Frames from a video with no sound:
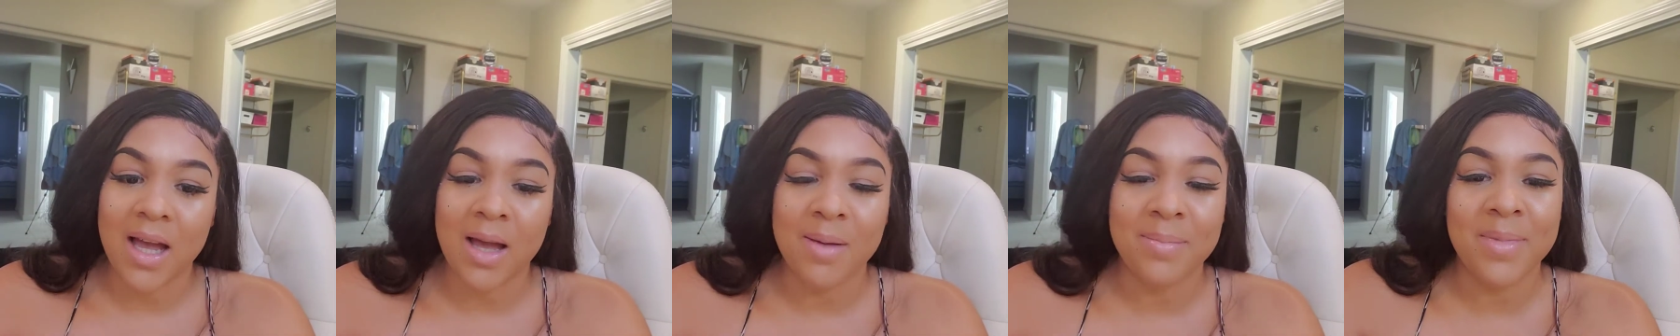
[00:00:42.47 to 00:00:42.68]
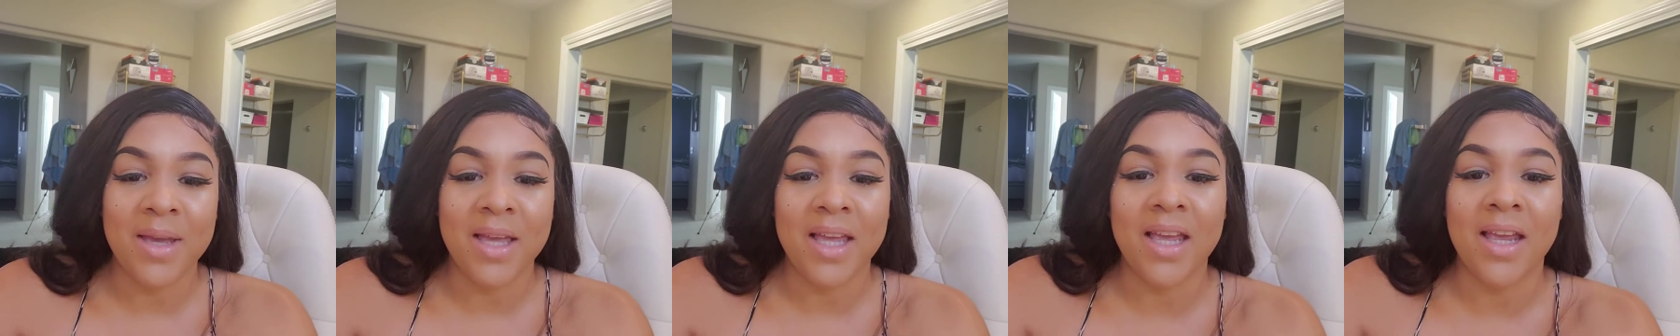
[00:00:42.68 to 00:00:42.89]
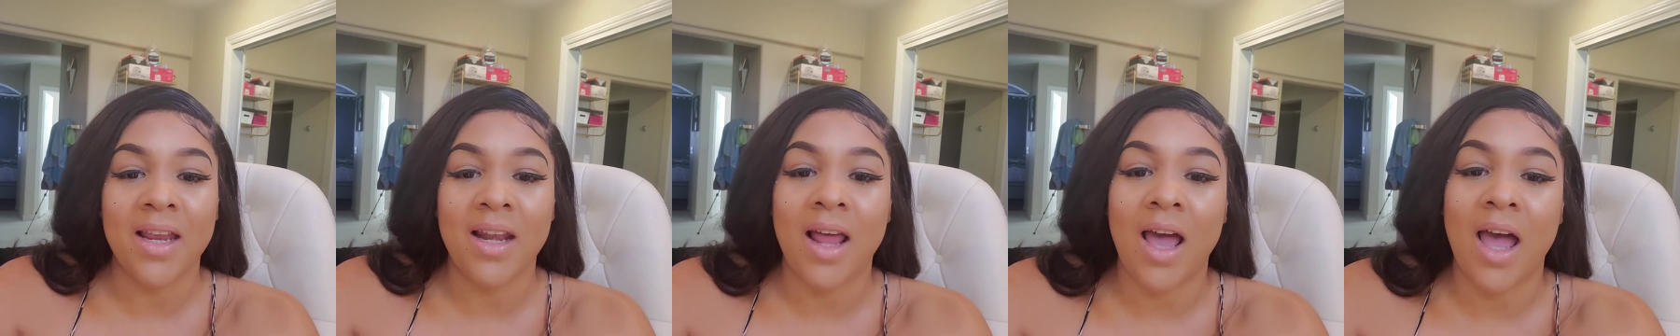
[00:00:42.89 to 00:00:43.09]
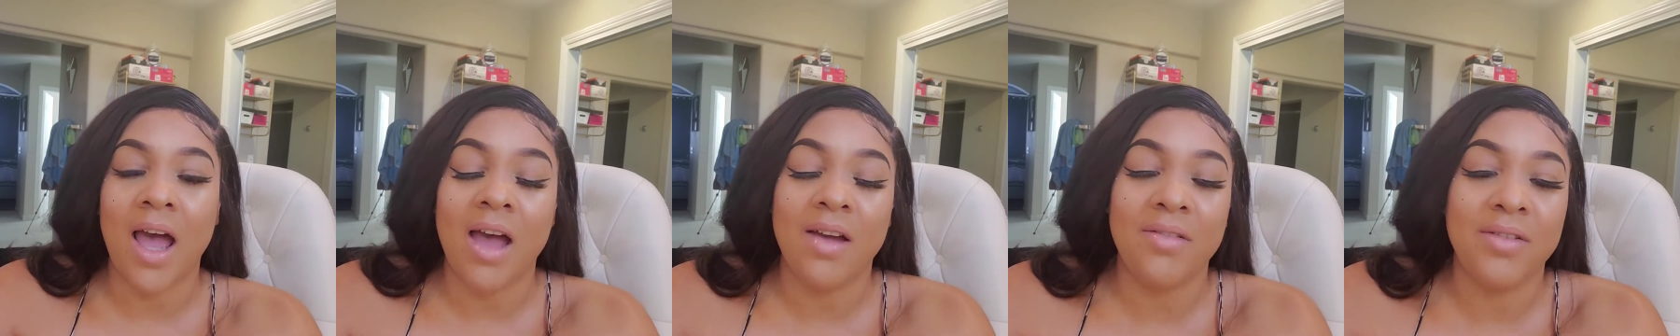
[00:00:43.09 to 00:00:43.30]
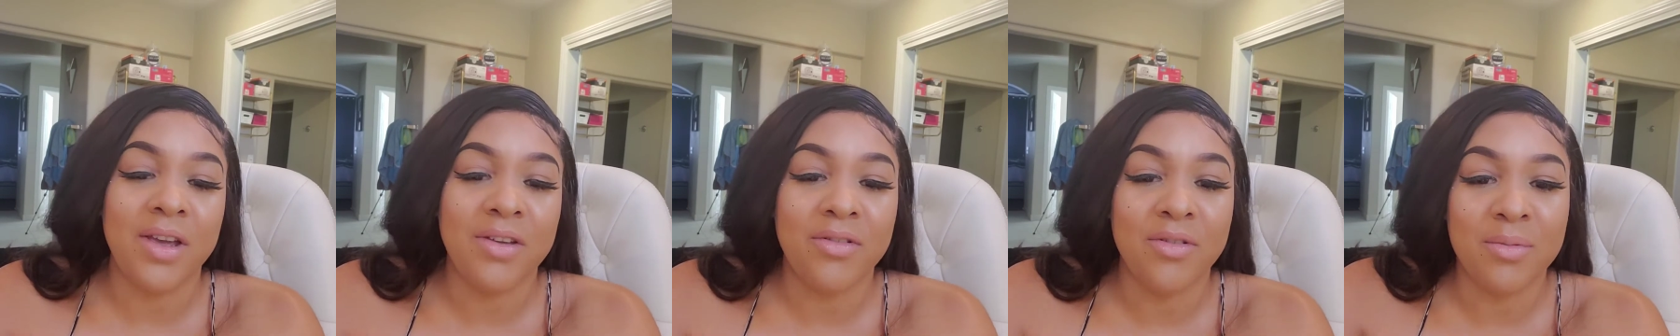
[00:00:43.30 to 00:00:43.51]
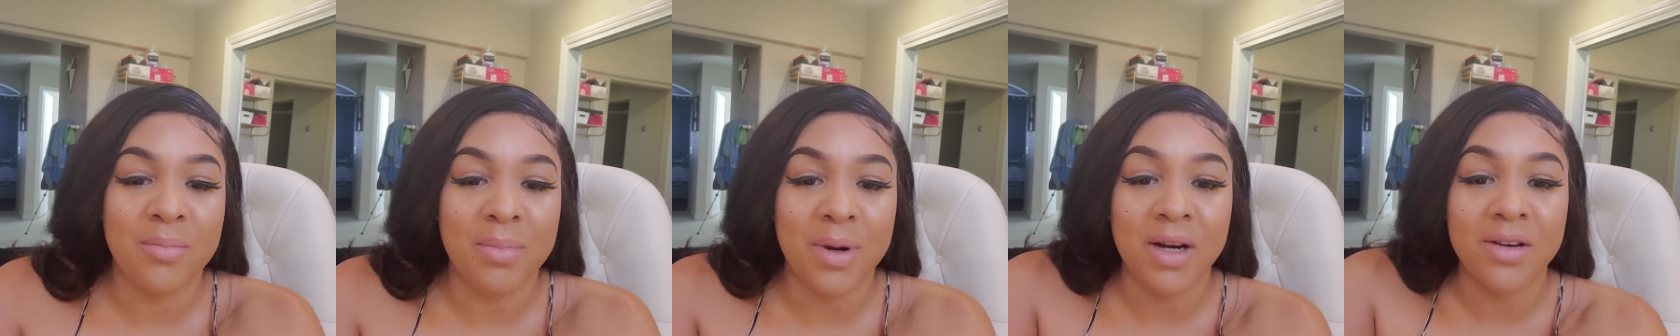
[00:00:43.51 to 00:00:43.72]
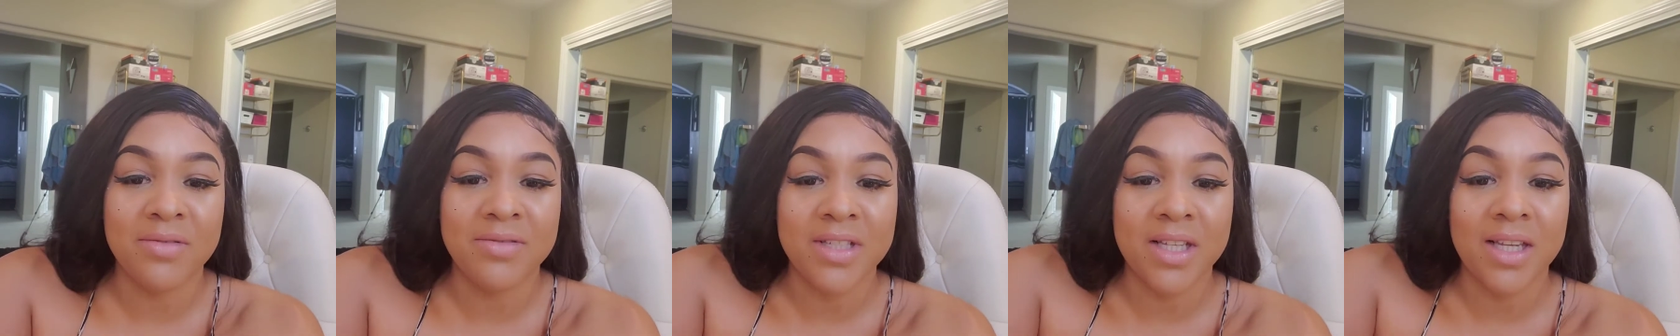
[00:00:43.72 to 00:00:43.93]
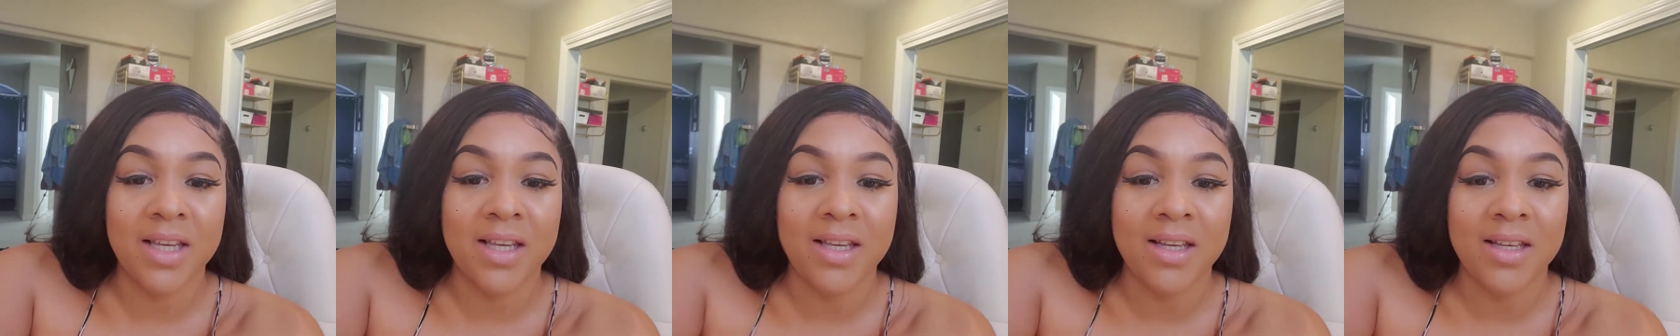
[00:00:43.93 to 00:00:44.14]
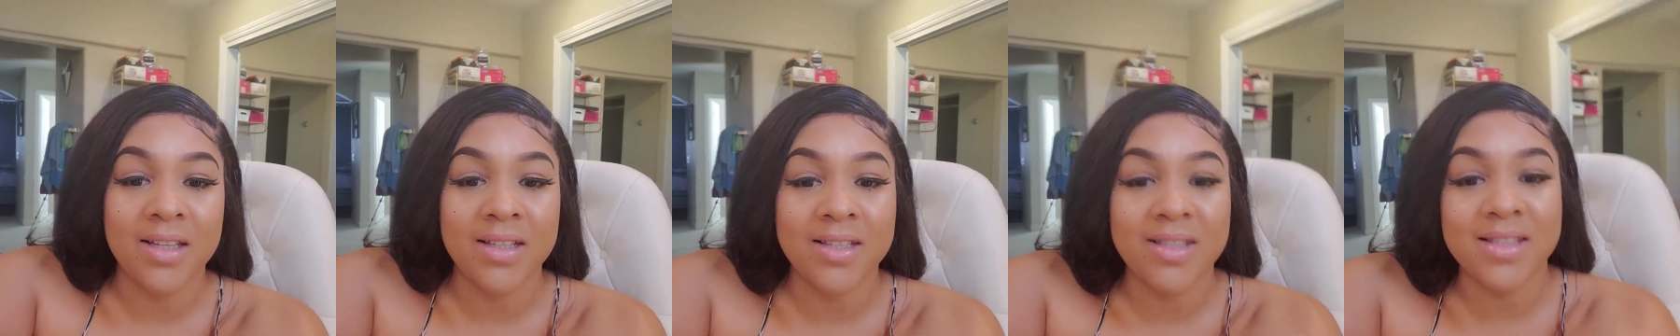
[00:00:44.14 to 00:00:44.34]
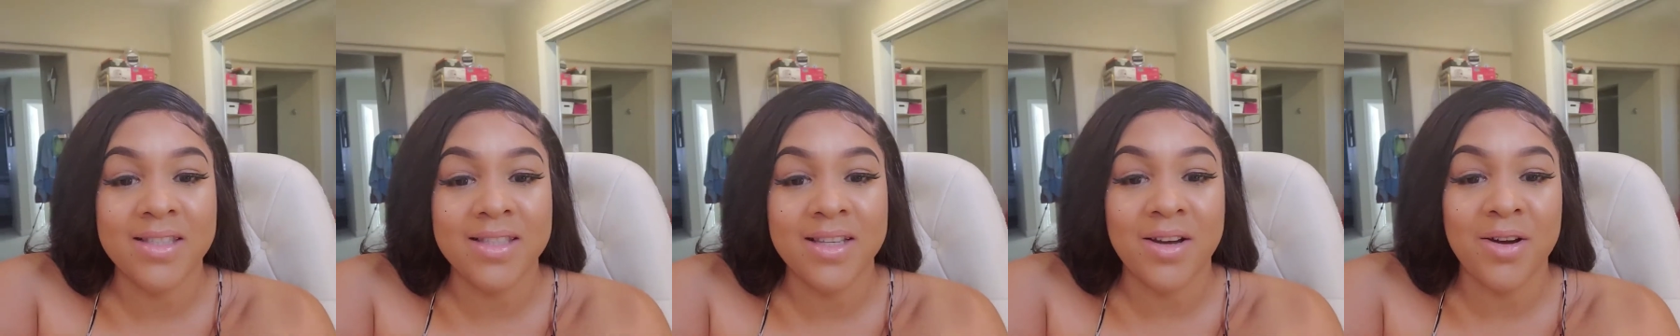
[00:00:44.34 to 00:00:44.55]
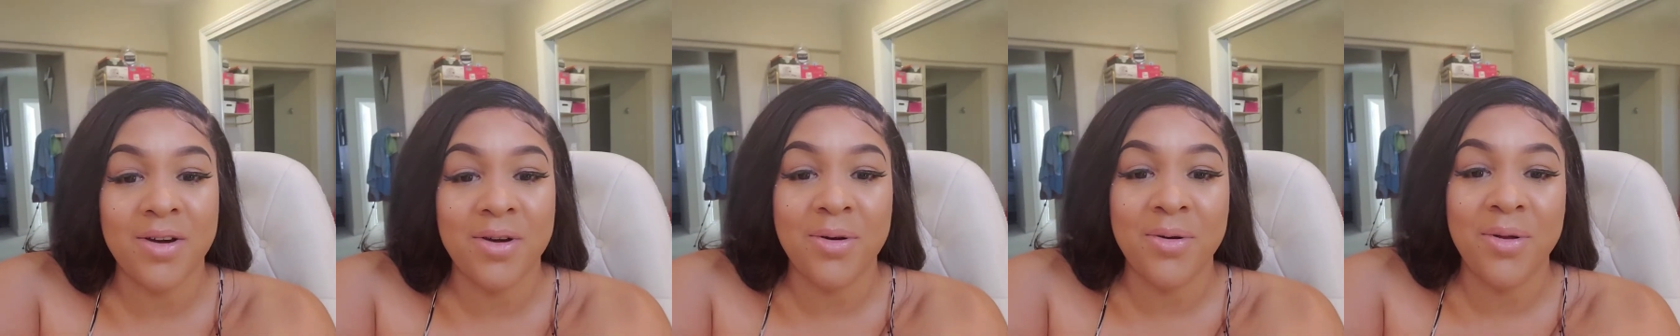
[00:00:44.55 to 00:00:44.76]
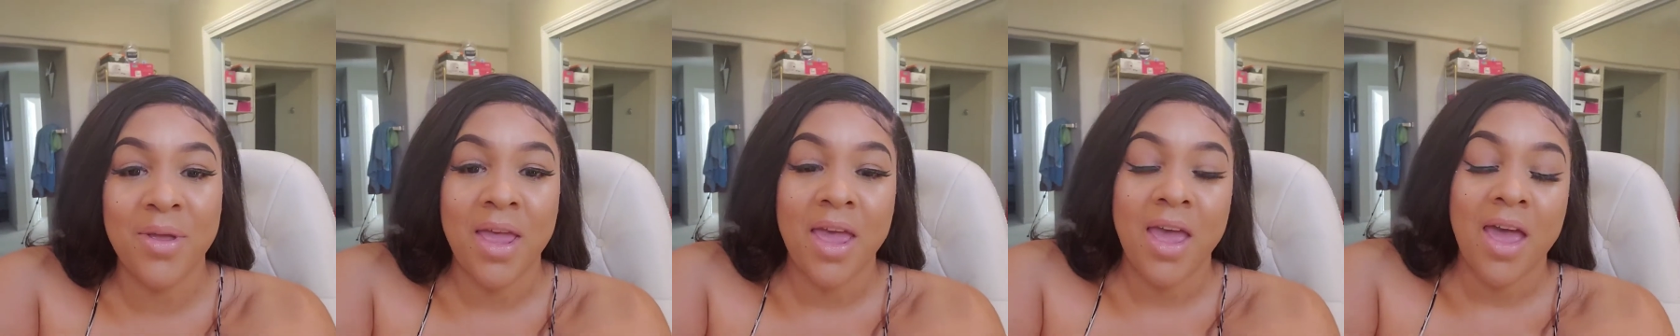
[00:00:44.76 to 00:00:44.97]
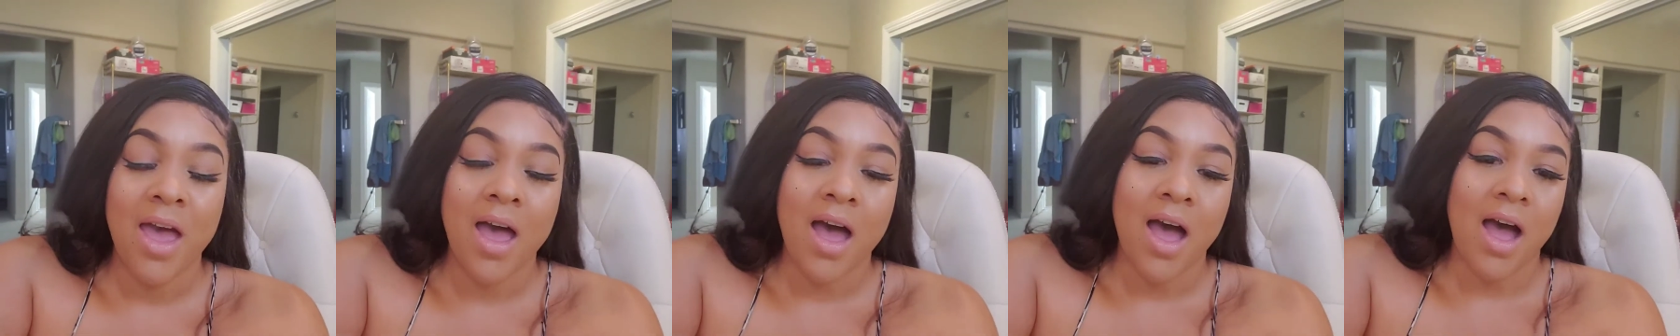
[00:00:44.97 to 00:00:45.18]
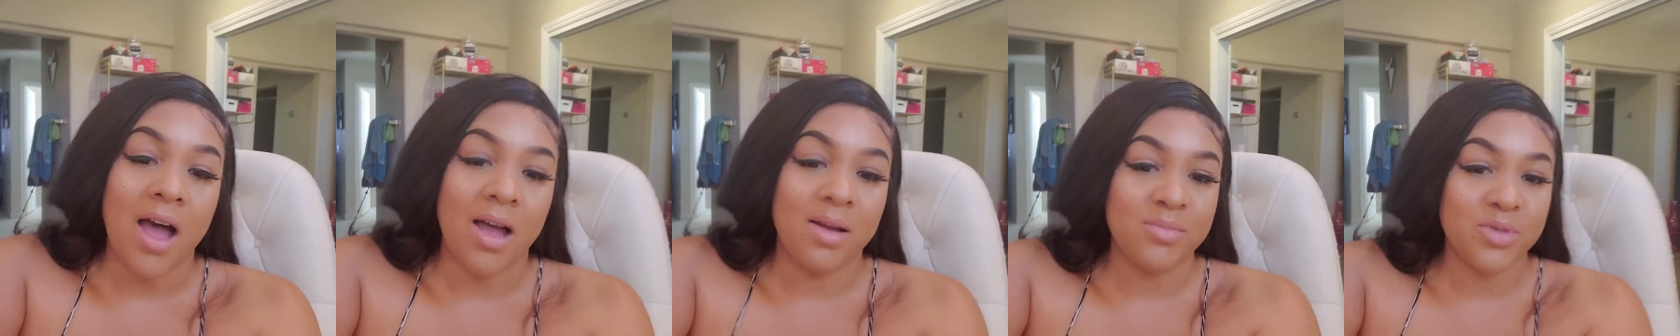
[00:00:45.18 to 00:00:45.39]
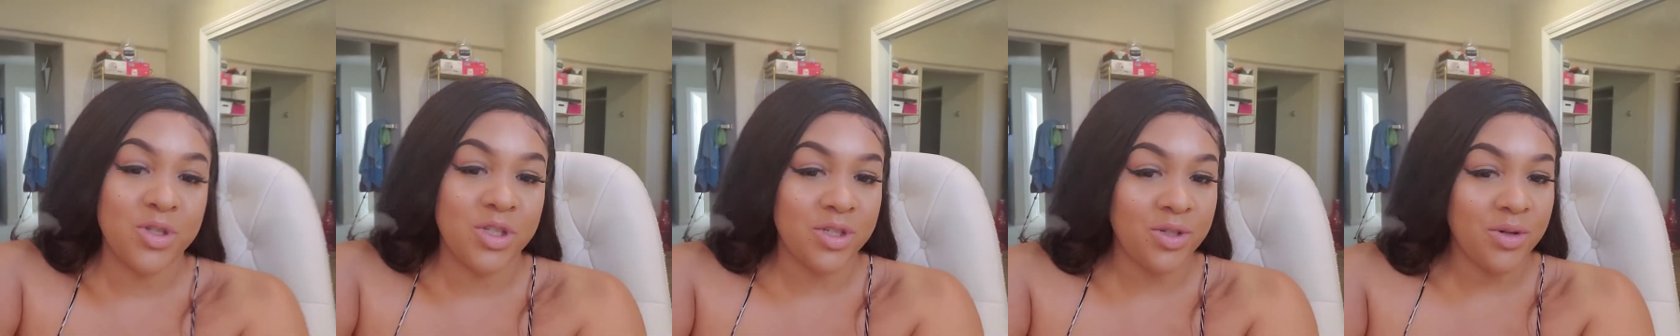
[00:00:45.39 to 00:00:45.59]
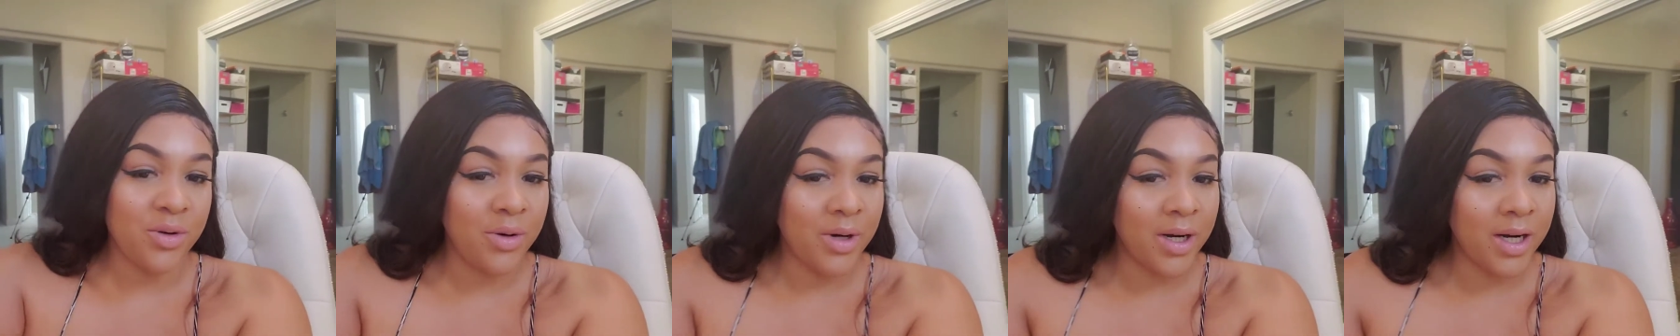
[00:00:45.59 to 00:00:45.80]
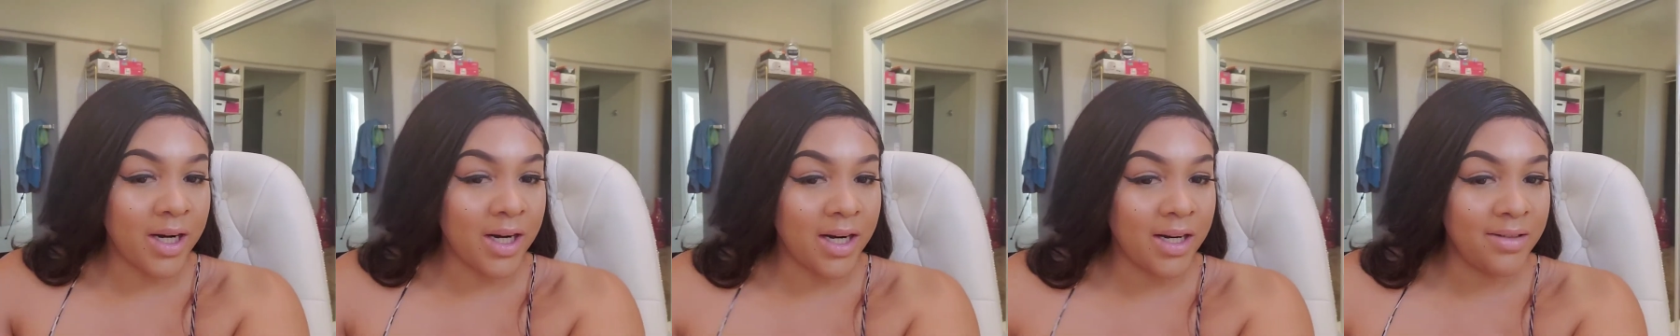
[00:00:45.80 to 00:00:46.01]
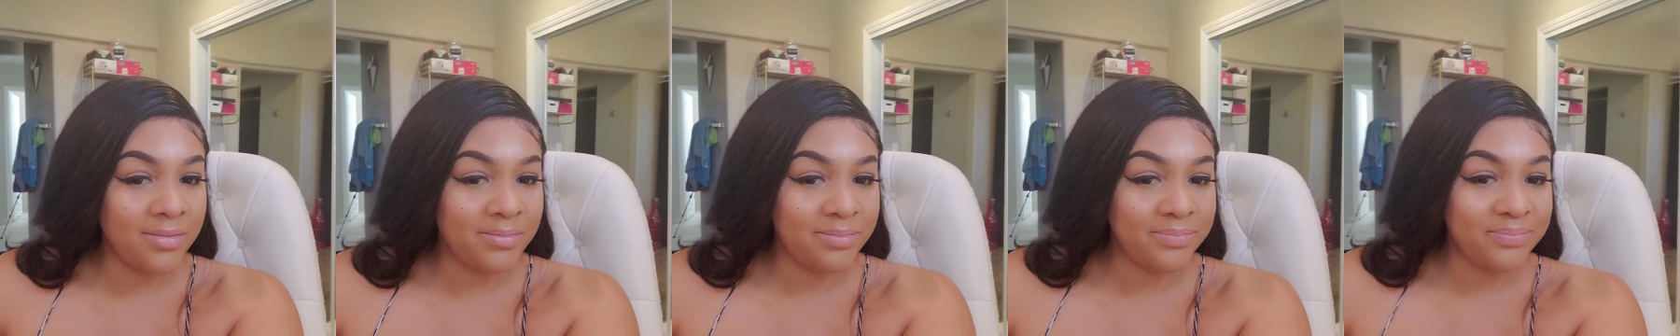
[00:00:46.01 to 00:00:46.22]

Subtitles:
I mean, I've given birth to kids, so I'm sure